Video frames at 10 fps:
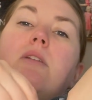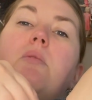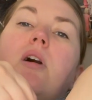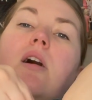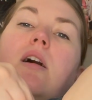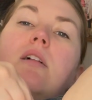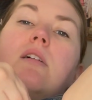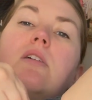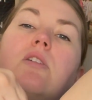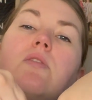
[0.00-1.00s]
wall,
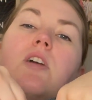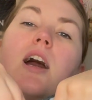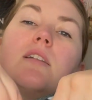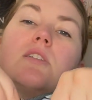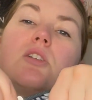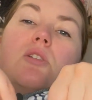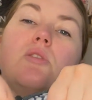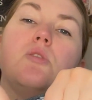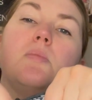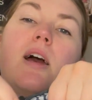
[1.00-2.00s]
you've got
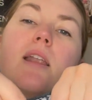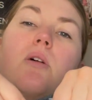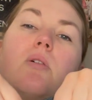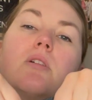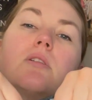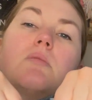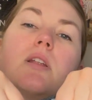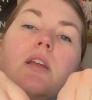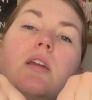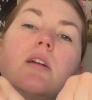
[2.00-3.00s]
2 pen holders, one
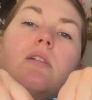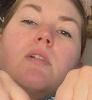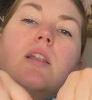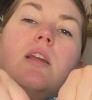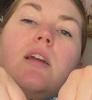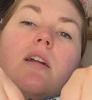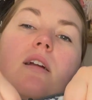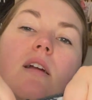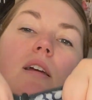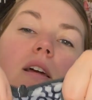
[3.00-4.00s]
here, one here.
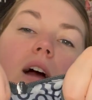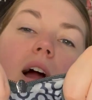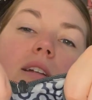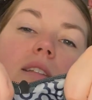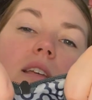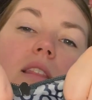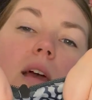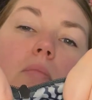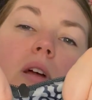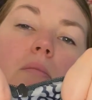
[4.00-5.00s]
Hard to see in
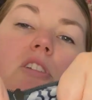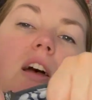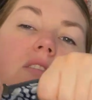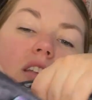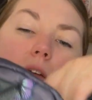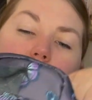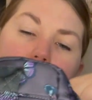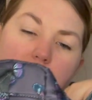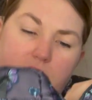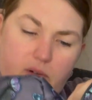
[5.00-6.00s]
that print, but you'll have to take my
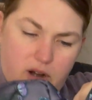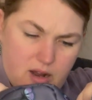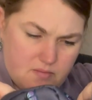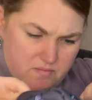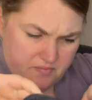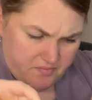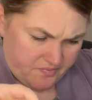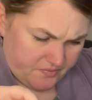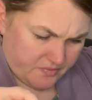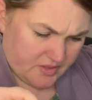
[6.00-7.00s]
word for it.
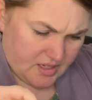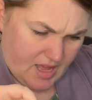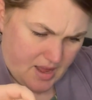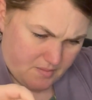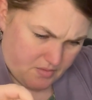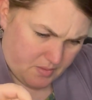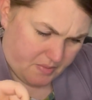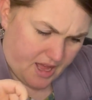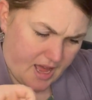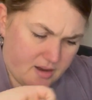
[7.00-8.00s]
The
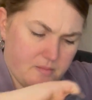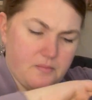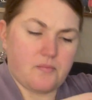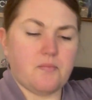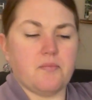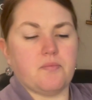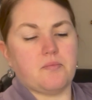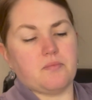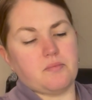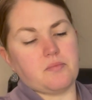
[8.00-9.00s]
bottom,
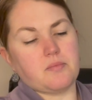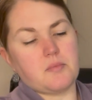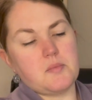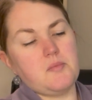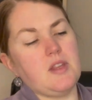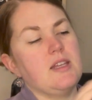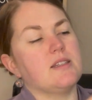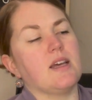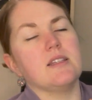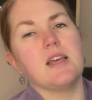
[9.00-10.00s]
it
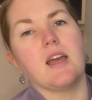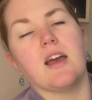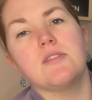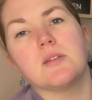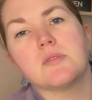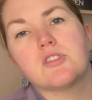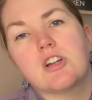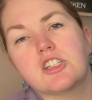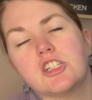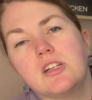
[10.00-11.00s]
does have some
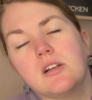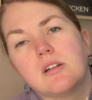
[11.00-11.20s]
structure.